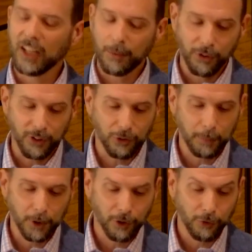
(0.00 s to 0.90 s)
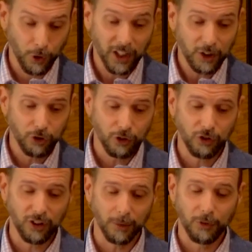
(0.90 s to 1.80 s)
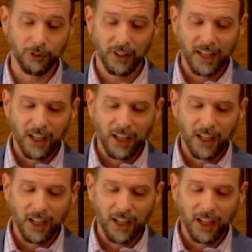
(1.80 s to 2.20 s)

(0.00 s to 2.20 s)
depth relationships,